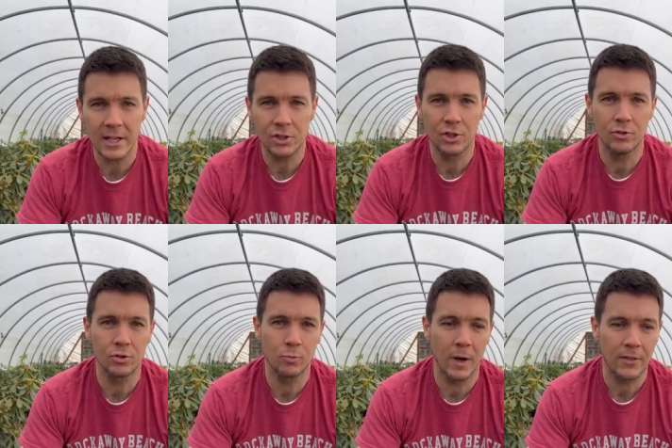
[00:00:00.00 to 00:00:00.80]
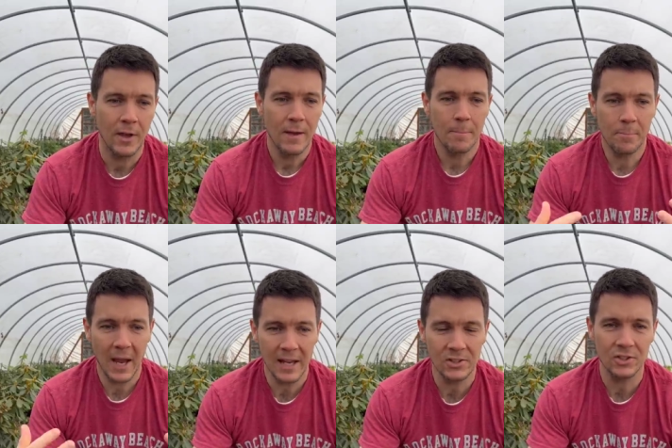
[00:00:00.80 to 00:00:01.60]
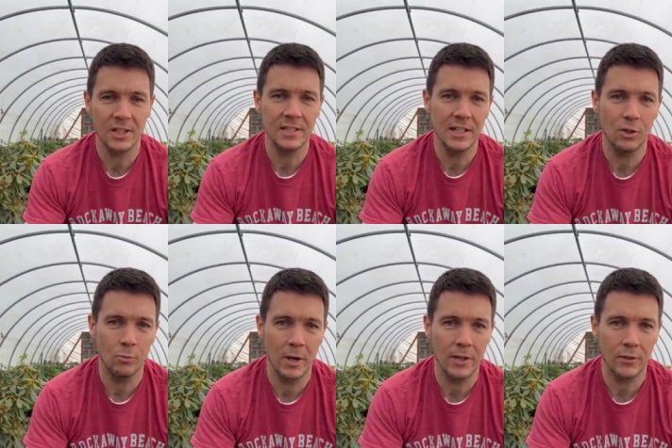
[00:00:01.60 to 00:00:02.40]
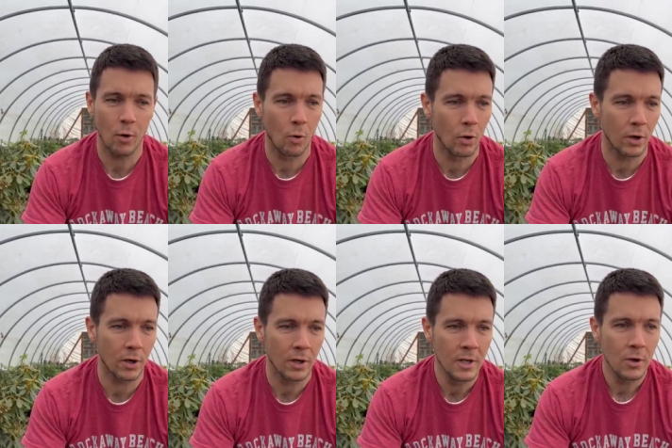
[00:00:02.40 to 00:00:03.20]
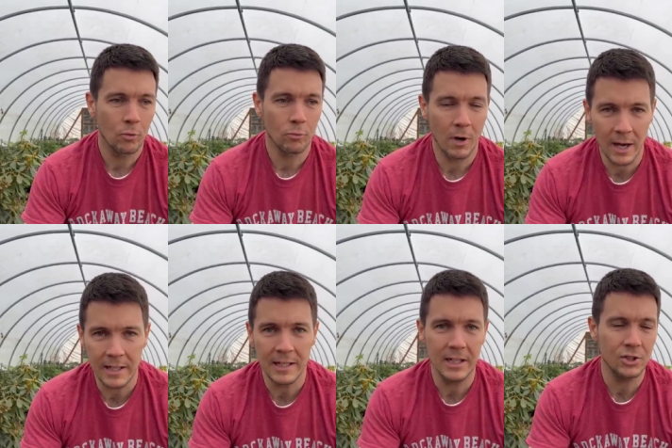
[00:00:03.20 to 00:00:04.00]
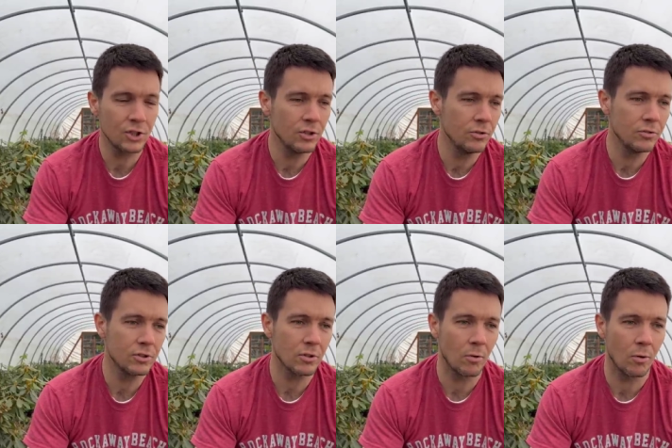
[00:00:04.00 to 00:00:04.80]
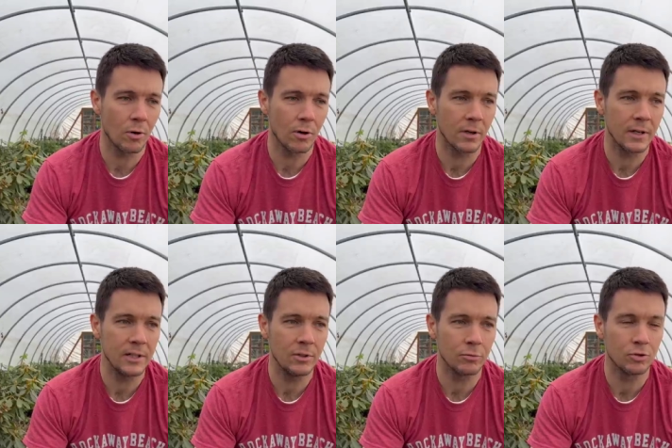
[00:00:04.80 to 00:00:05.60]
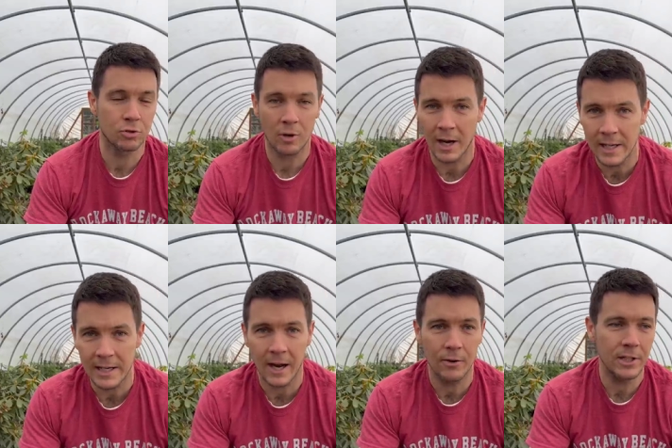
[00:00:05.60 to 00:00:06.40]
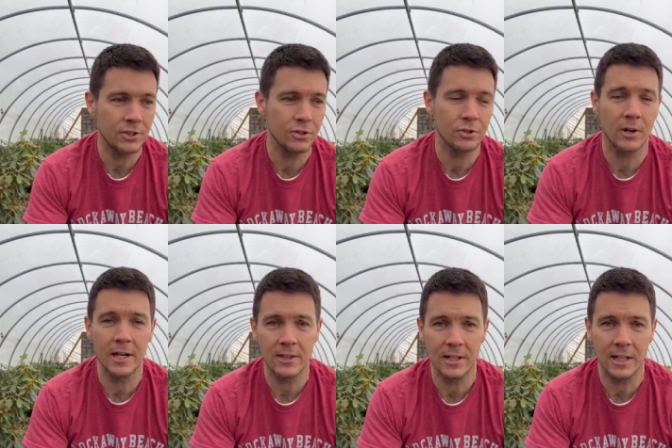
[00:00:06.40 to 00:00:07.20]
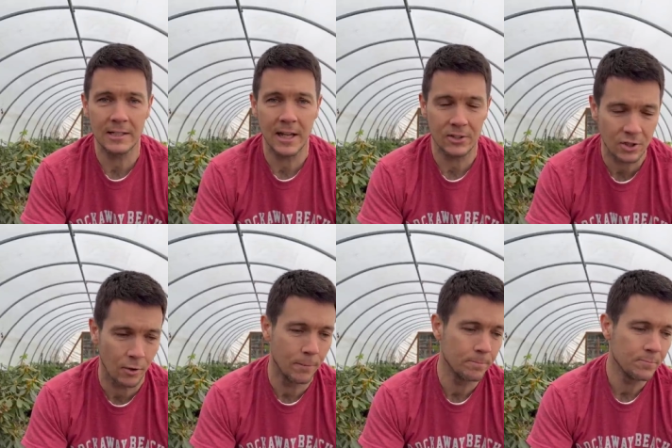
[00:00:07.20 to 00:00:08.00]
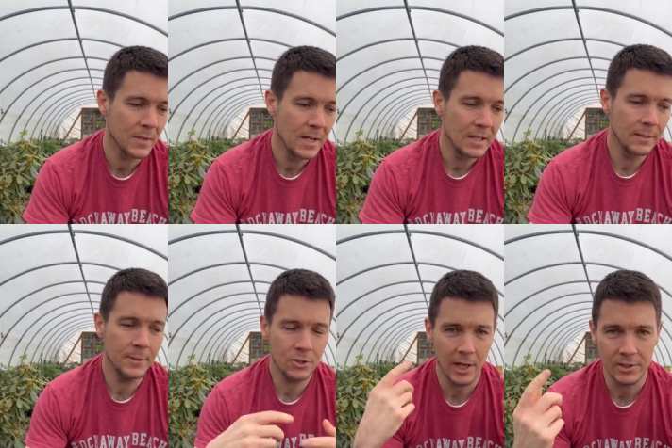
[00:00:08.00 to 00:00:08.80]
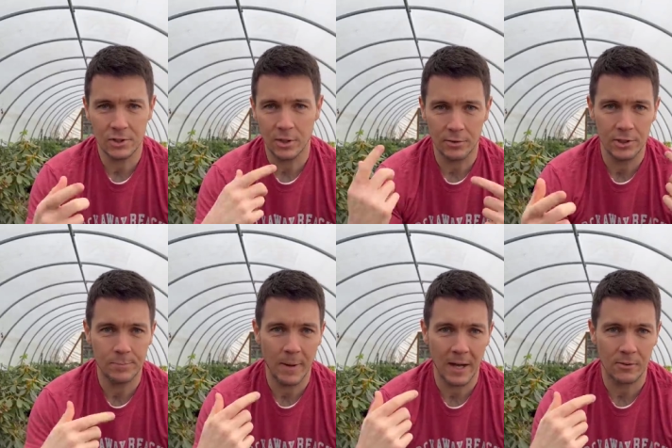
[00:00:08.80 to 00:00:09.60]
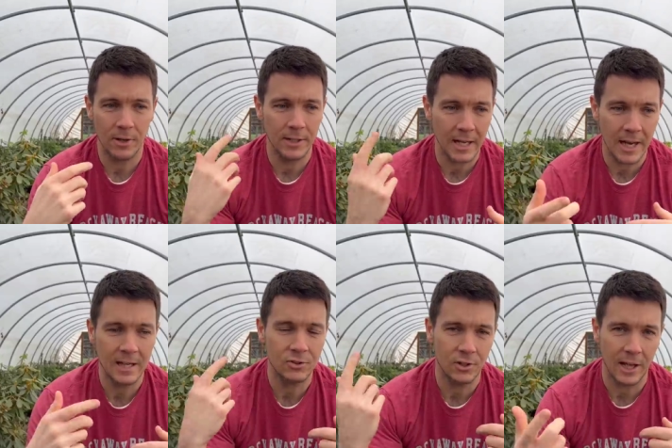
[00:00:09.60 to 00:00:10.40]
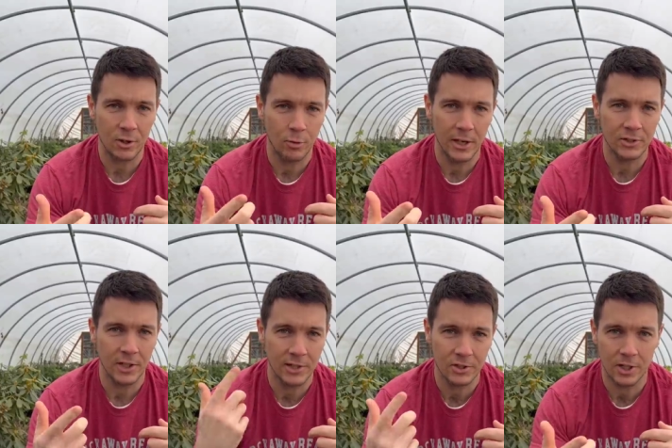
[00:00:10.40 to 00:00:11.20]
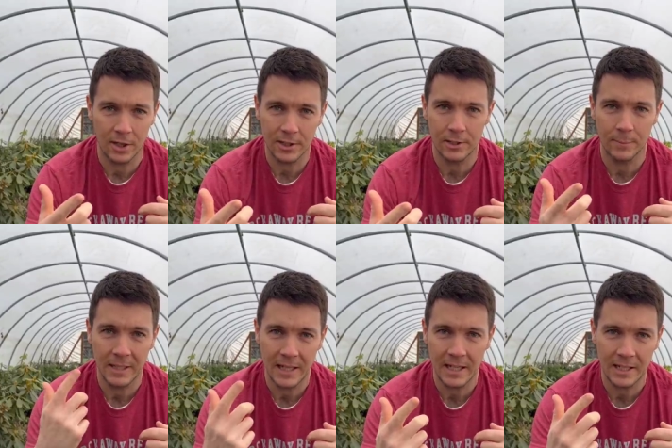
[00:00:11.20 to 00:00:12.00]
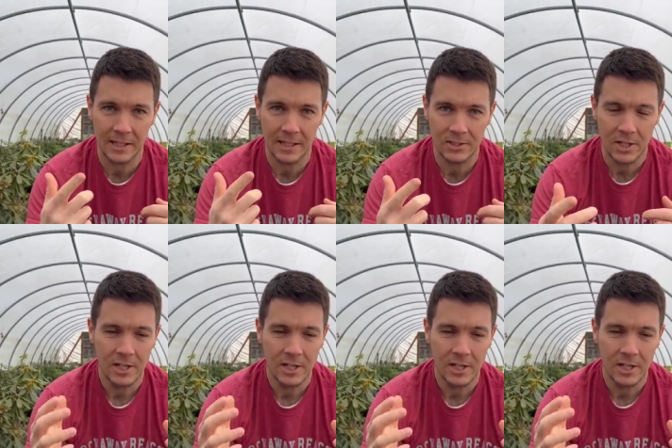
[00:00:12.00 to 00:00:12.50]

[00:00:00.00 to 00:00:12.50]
issues with pests to deal with or rotting issues or, you know, drying out issues or anything like that. So let me try to circle this back around and answer that question I started in the beginning of this